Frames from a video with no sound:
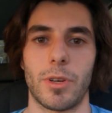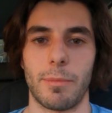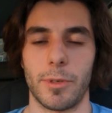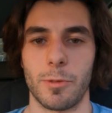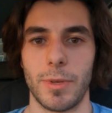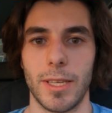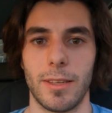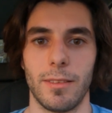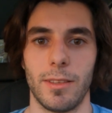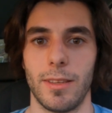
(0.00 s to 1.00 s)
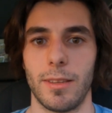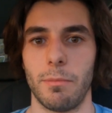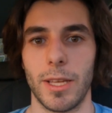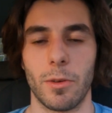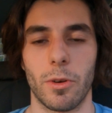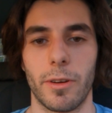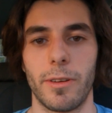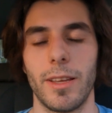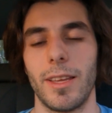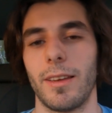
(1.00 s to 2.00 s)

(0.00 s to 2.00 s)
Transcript: proper speed in mid-corner,